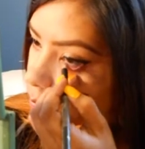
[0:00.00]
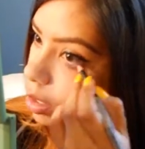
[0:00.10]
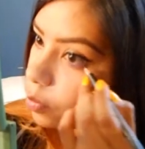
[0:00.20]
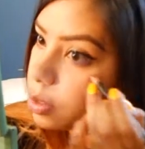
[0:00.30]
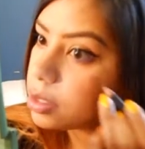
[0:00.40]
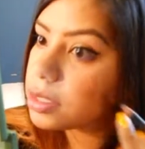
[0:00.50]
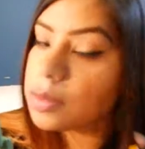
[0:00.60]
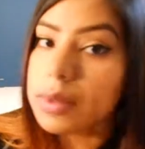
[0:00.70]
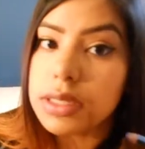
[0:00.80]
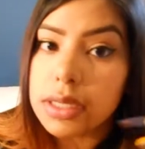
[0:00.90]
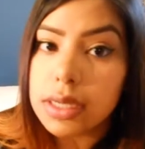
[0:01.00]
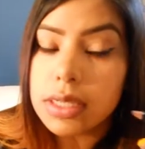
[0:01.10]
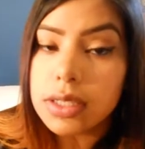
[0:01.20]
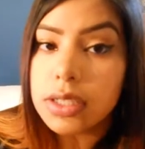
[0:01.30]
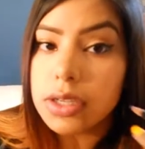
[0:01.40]
And I want to smudge it
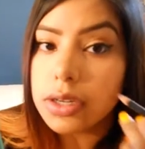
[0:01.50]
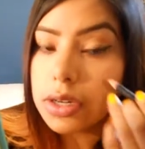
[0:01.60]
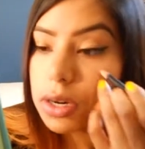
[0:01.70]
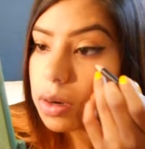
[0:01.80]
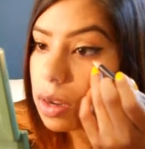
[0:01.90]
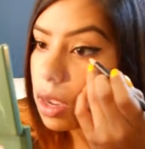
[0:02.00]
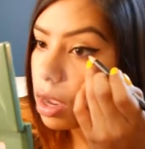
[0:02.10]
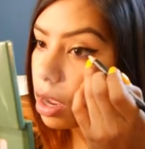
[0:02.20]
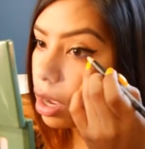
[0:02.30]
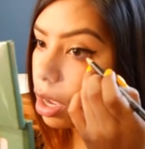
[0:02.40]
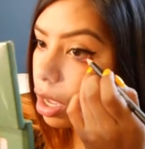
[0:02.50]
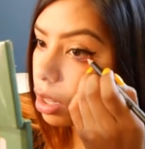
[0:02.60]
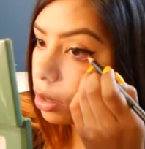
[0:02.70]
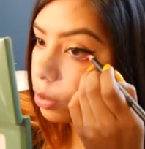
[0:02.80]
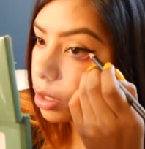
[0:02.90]
into your
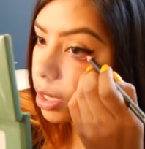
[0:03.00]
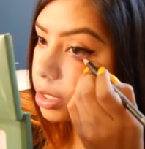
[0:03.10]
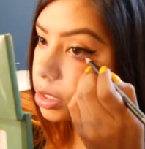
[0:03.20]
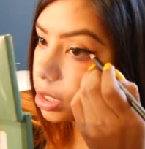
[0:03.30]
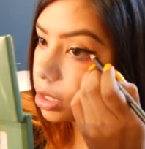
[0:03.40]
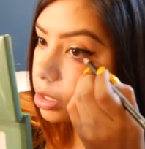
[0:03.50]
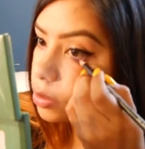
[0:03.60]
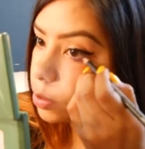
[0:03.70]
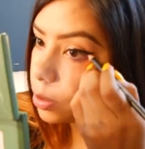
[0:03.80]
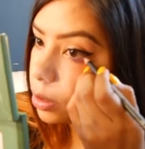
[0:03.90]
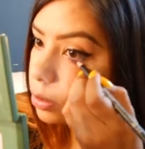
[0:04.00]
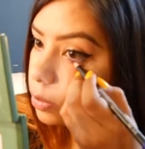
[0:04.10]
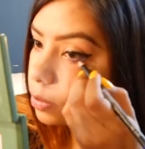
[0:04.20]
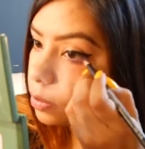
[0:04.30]
lower lash line as well.